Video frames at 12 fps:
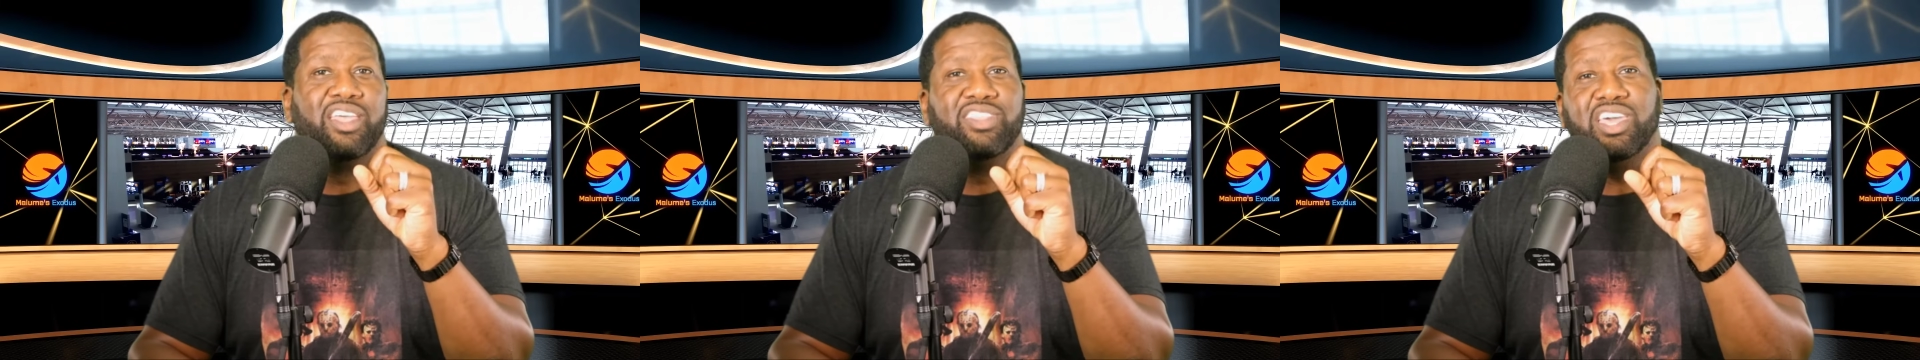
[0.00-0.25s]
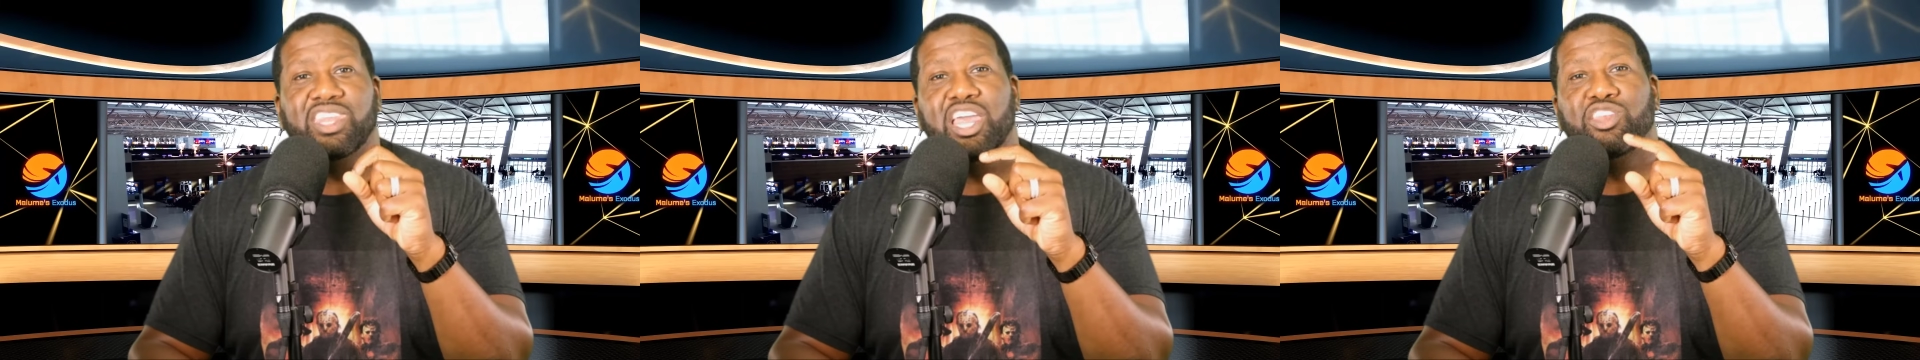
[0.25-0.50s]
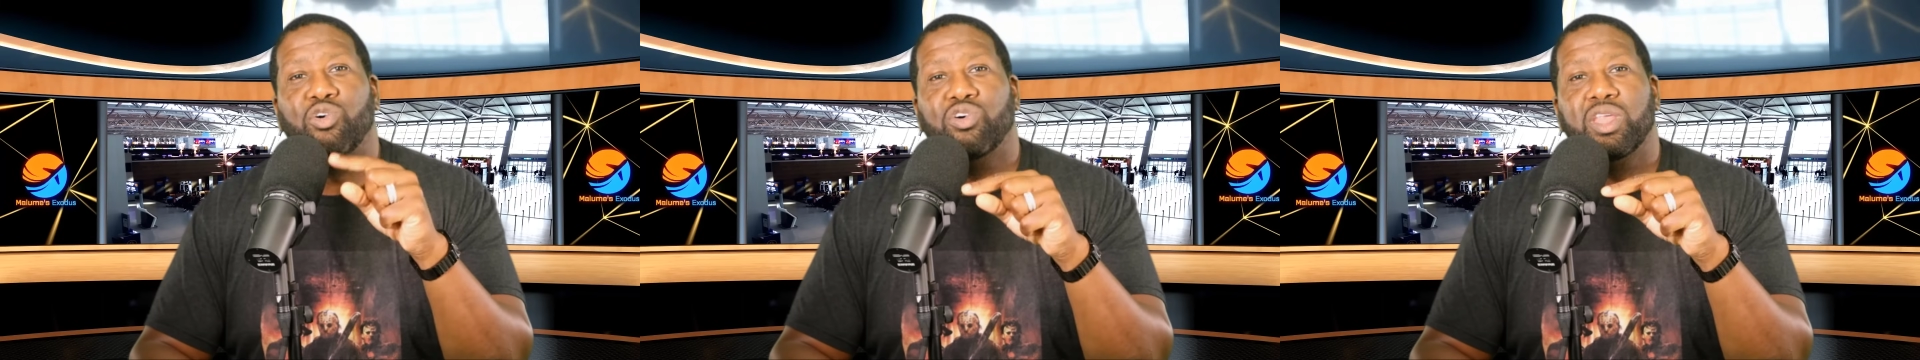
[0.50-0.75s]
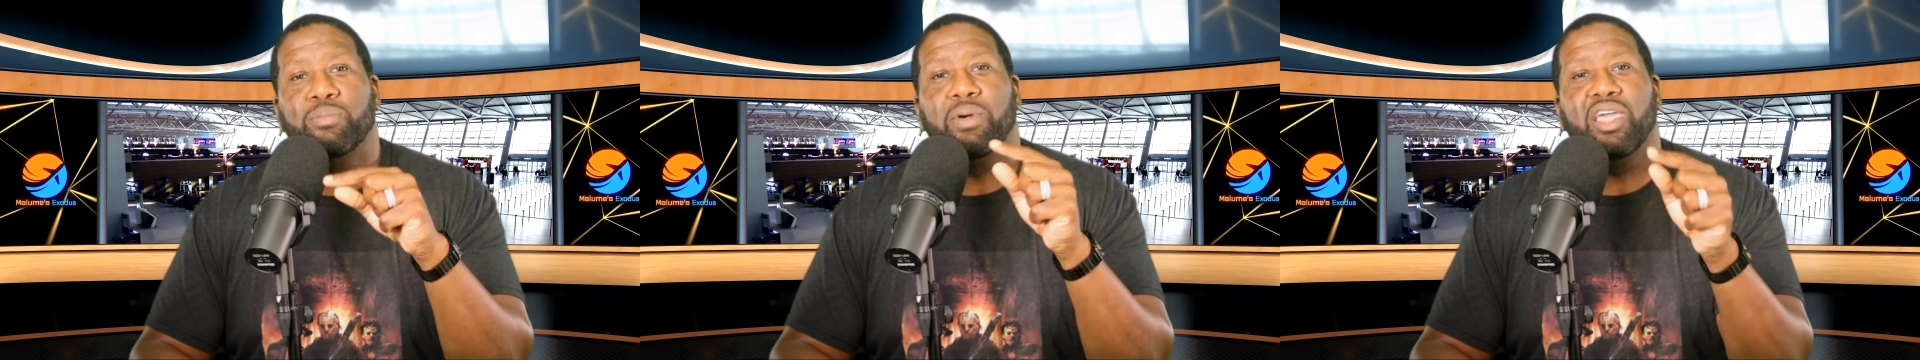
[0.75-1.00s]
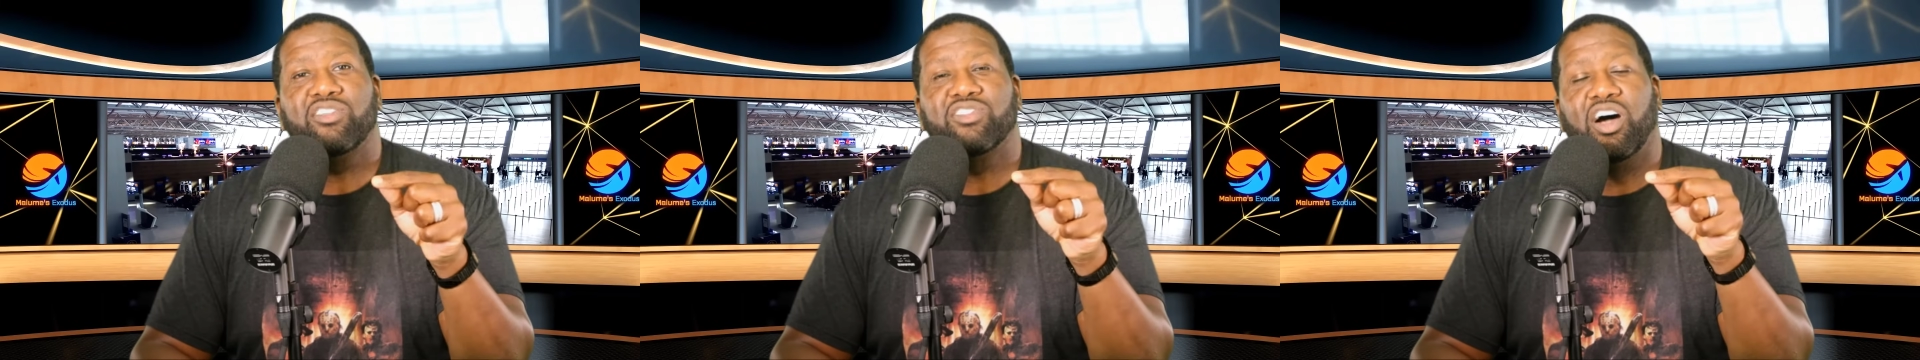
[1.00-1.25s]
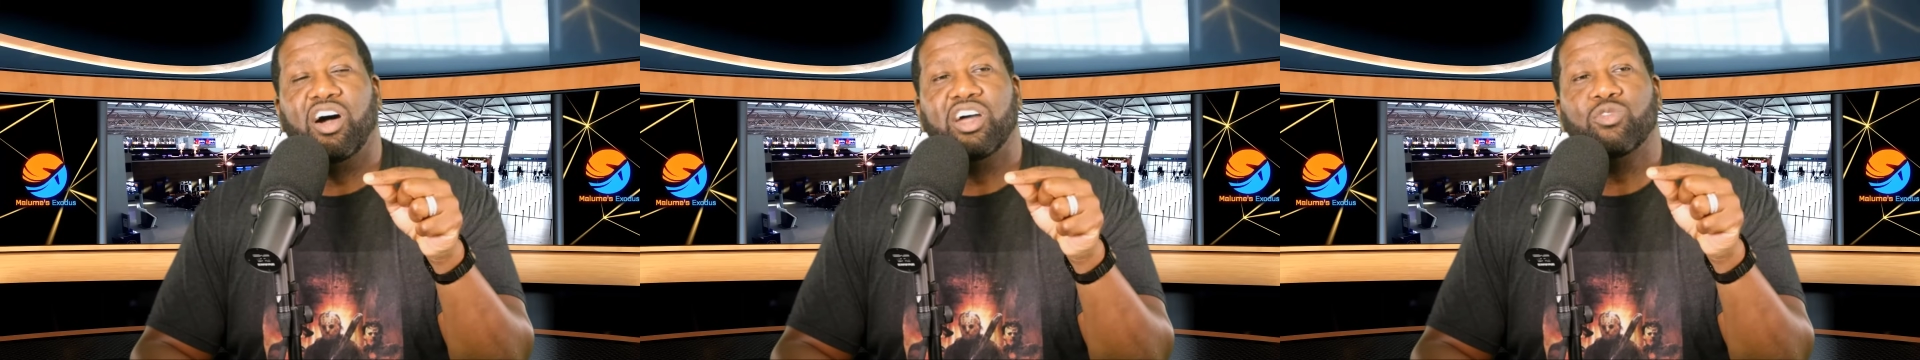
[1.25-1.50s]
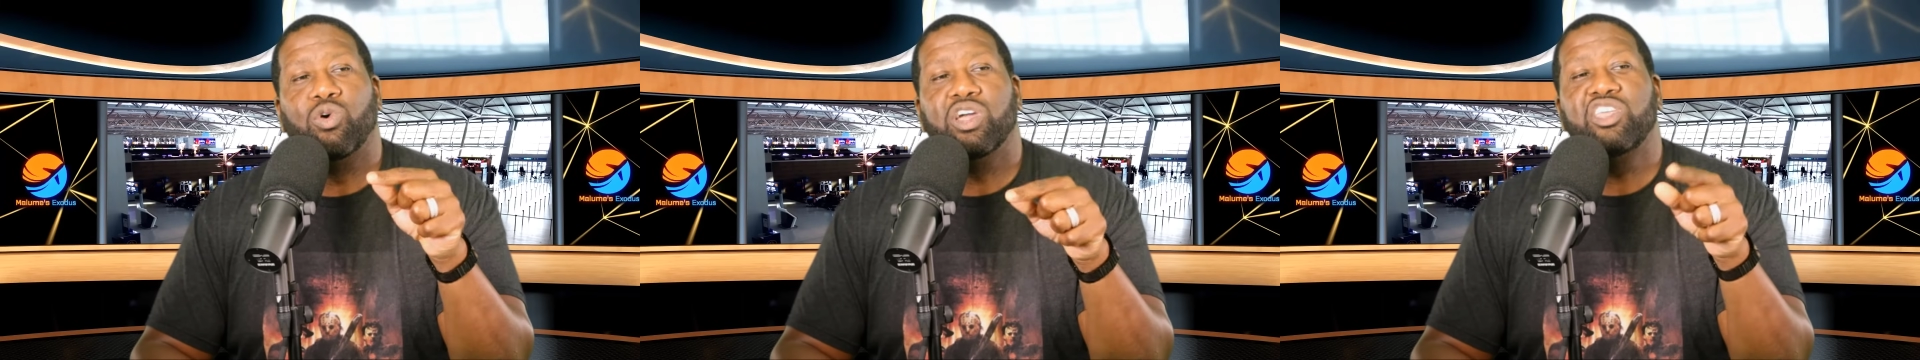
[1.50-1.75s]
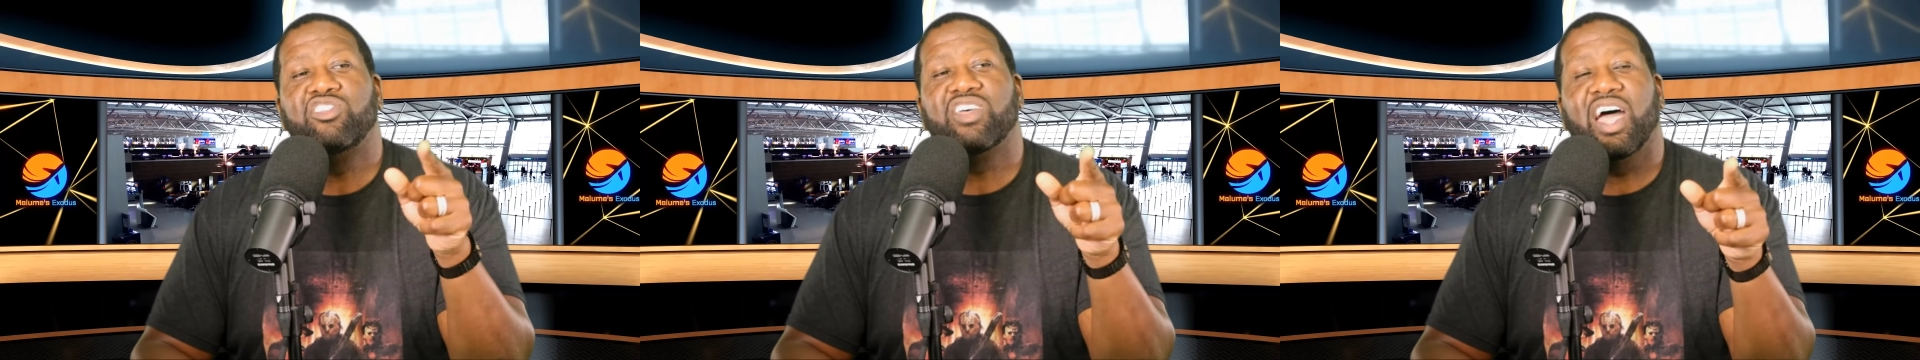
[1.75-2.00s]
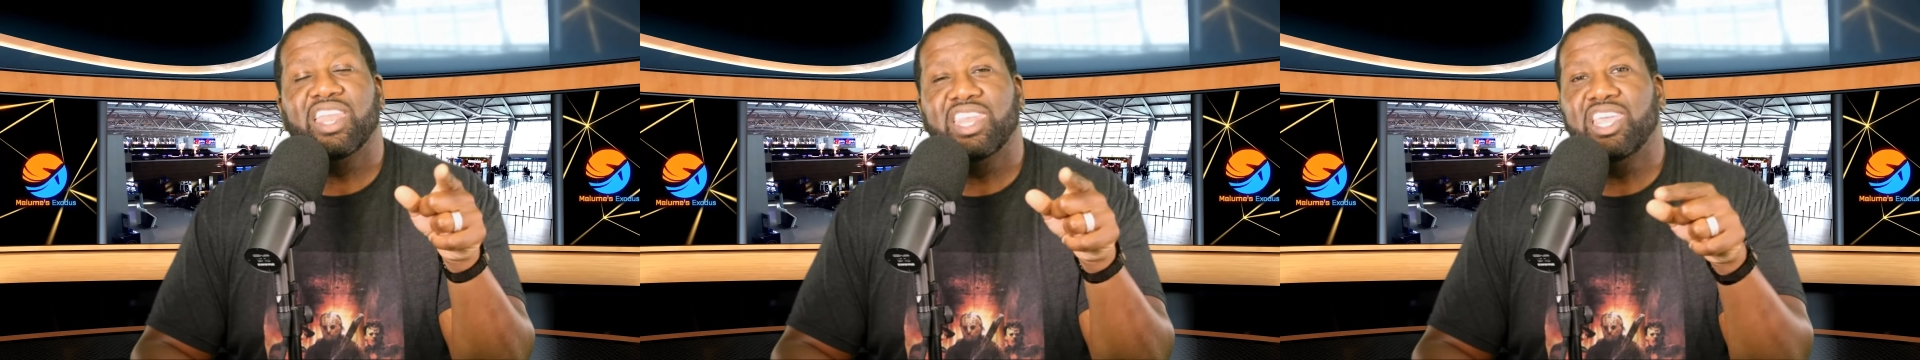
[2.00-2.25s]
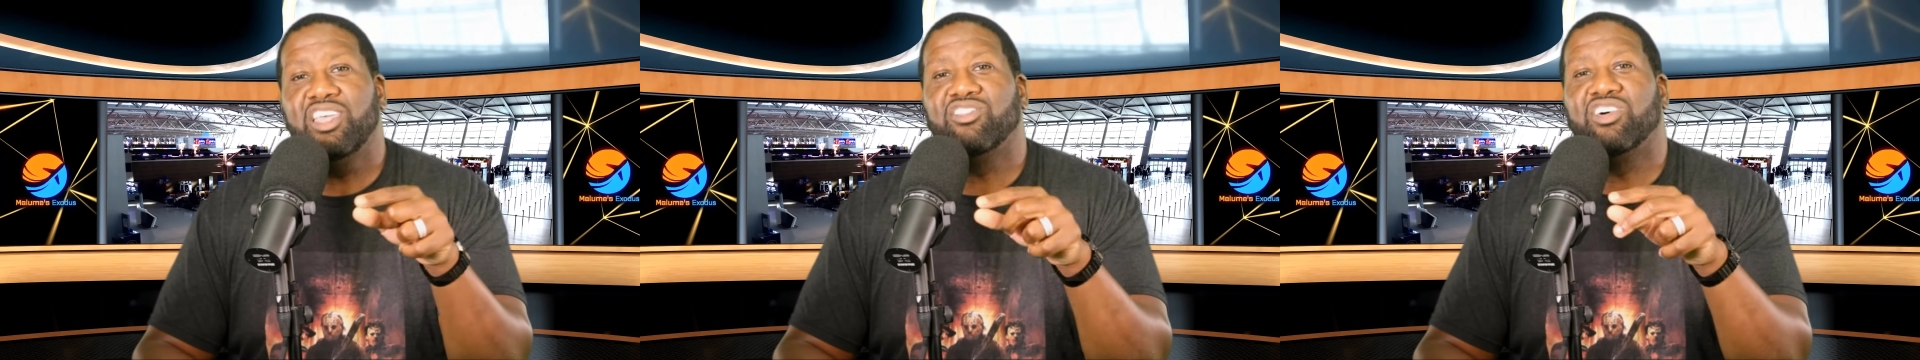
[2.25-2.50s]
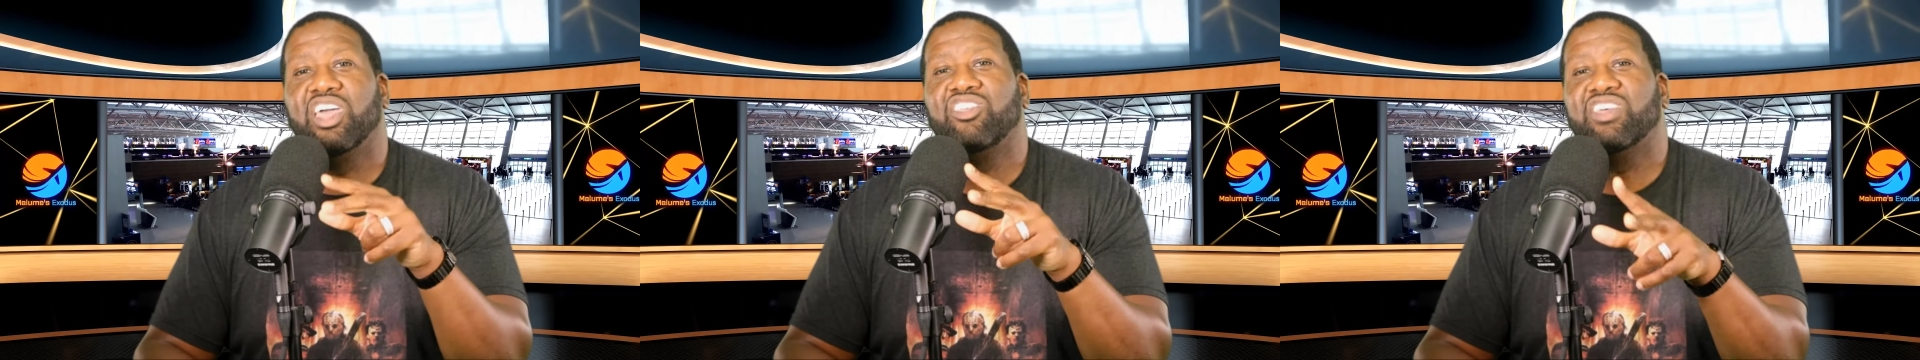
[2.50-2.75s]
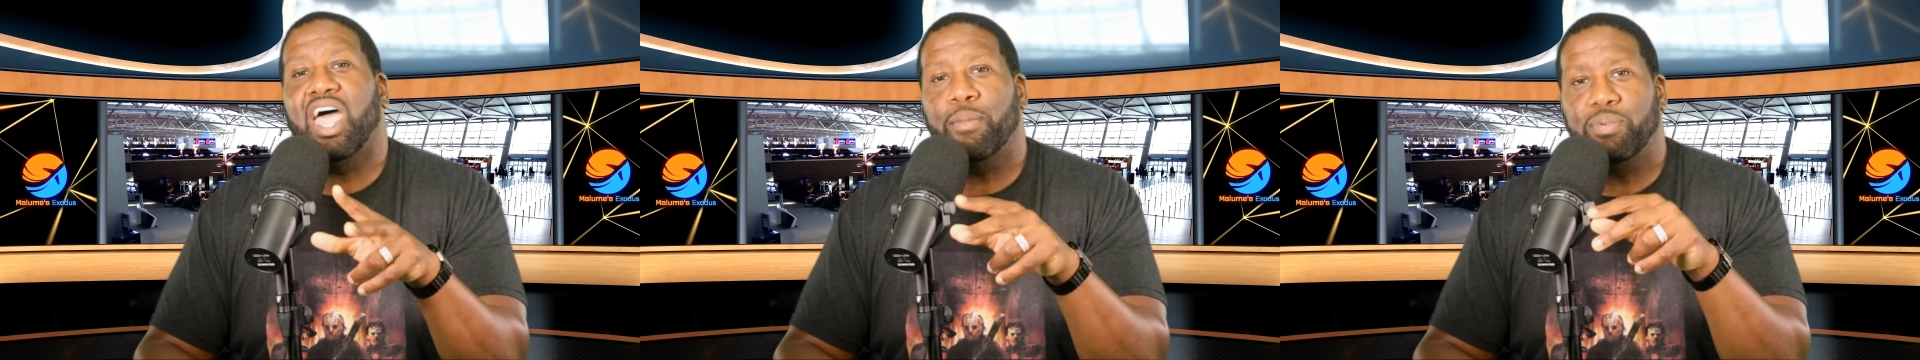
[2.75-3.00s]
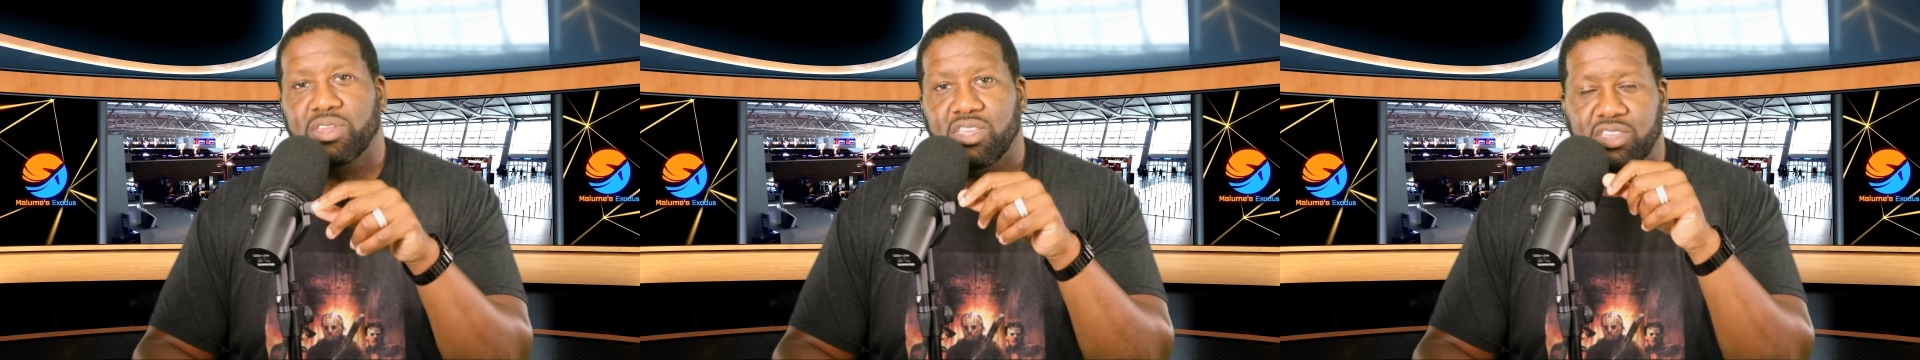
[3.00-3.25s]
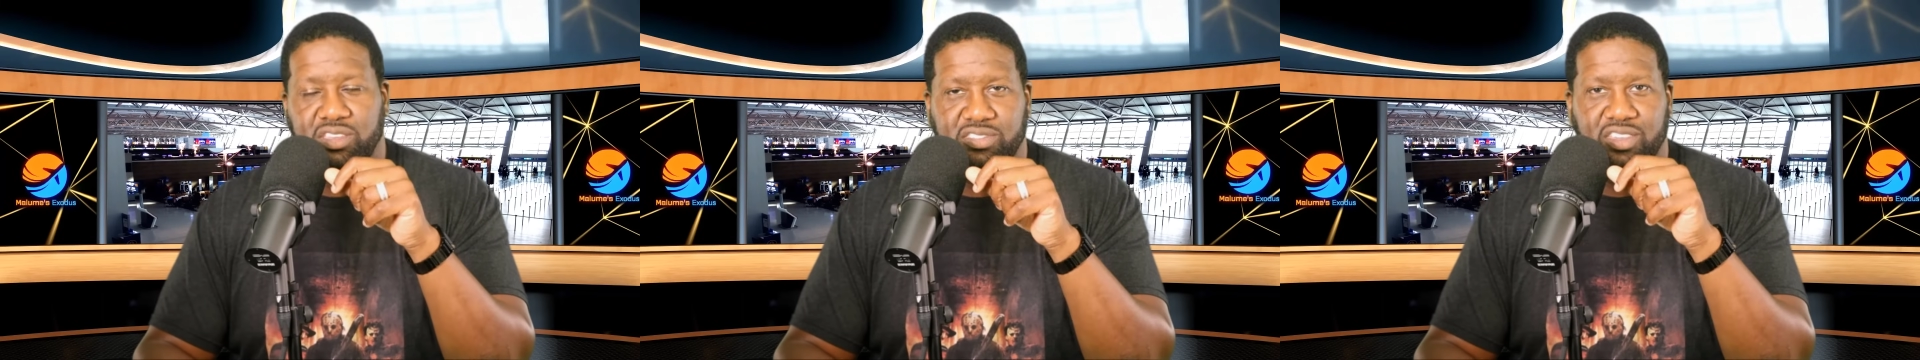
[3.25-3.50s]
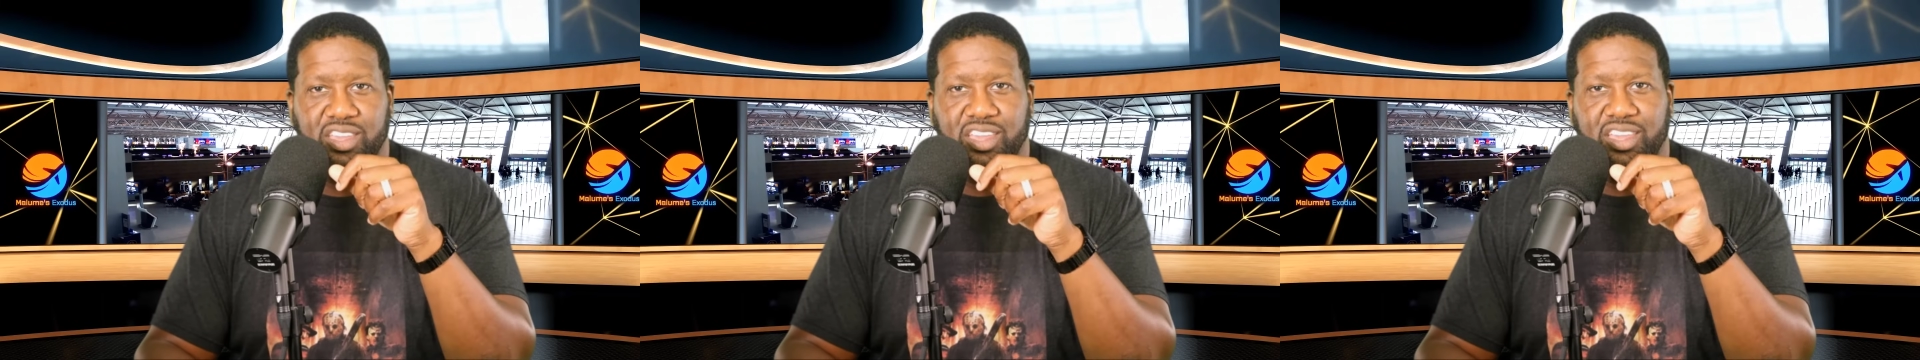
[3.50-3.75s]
then they doing it based on, well, he Chinese or they Japanese.